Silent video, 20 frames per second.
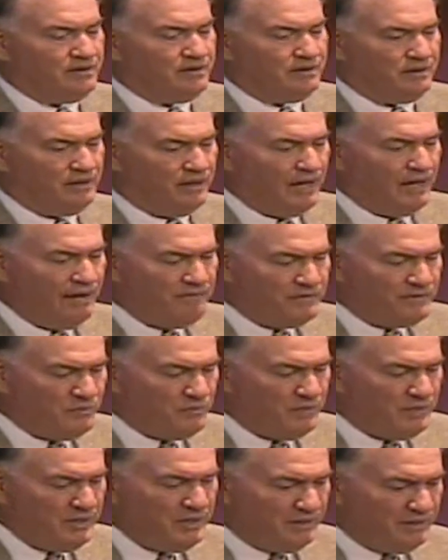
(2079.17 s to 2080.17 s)
The life that
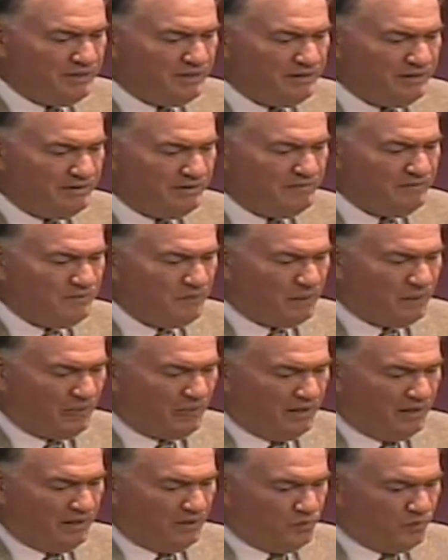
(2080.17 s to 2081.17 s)
we live,
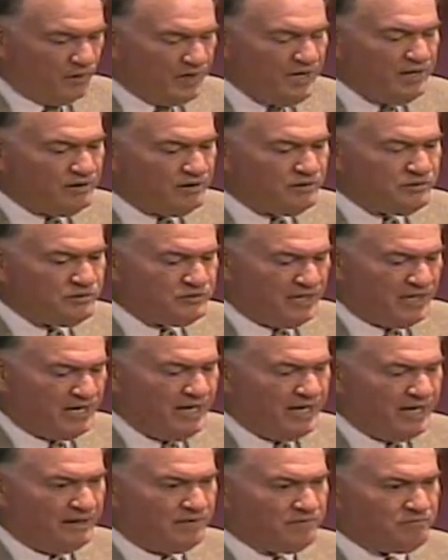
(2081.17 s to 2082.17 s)
we
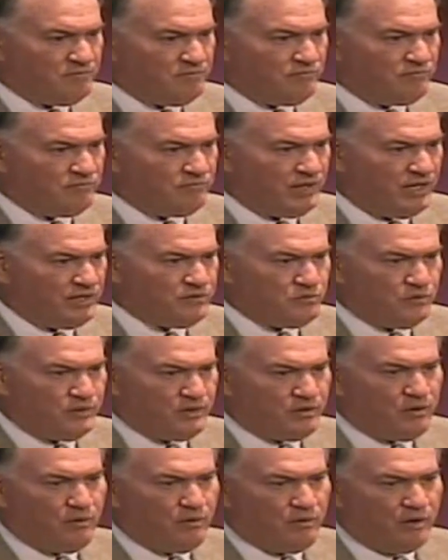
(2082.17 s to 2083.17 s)
understand as we
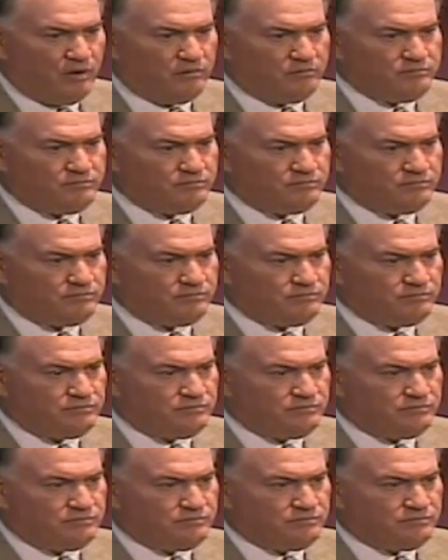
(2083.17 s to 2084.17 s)
grow up.
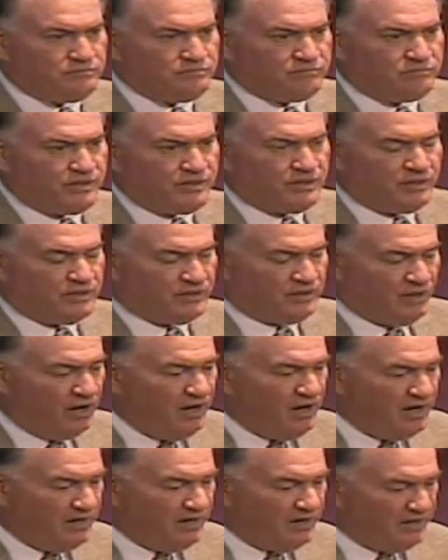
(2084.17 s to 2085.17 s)

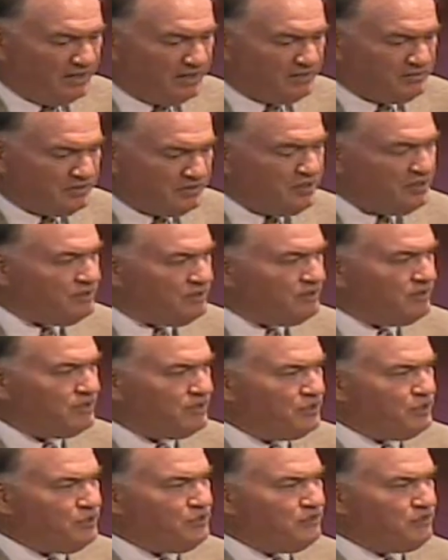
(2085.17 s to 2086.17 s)
God is in the
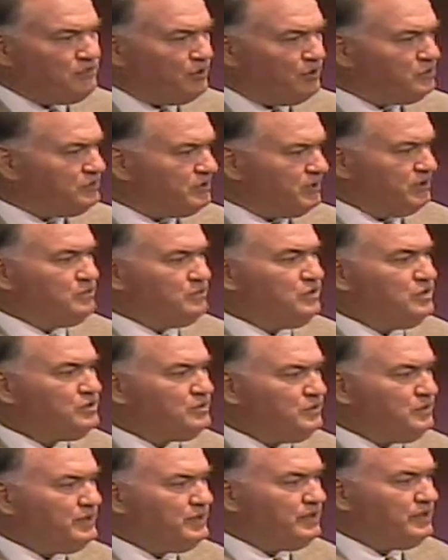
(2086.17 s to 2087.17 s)
universe in which
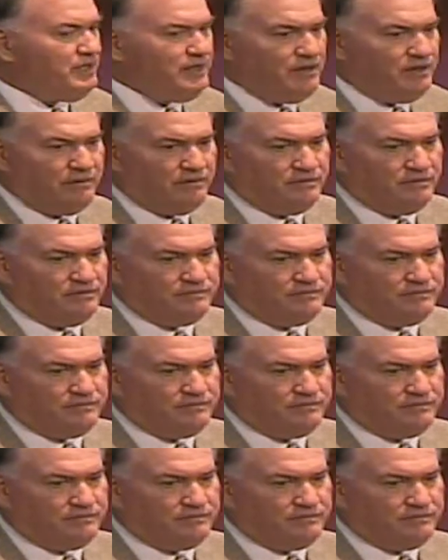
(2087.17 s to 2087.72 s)
we live.